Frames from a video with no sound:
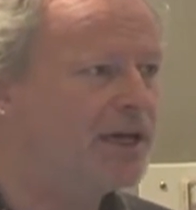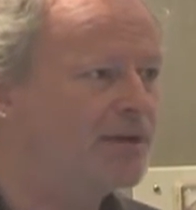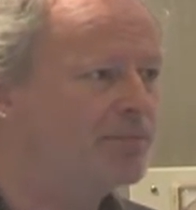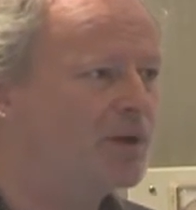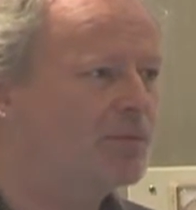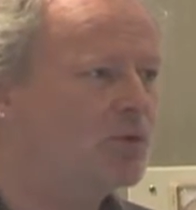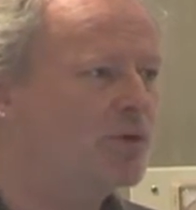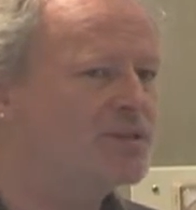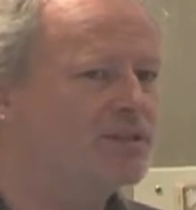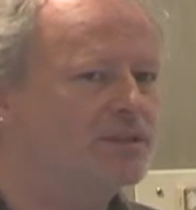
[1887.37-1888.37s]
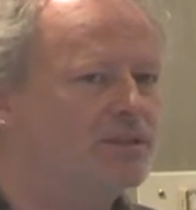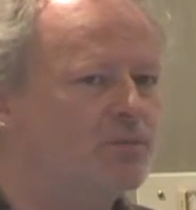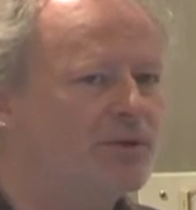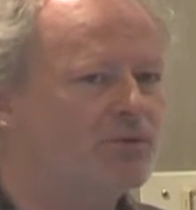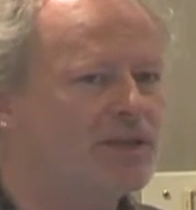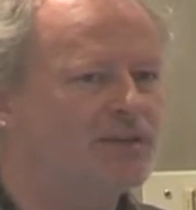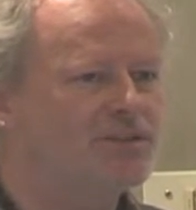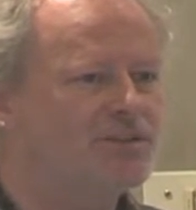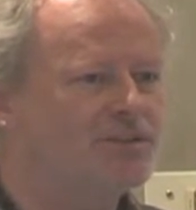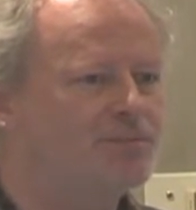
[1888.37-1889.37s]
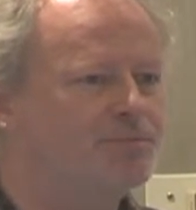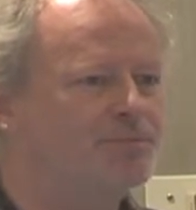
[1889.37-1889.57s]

I'm always a little bit reluctant to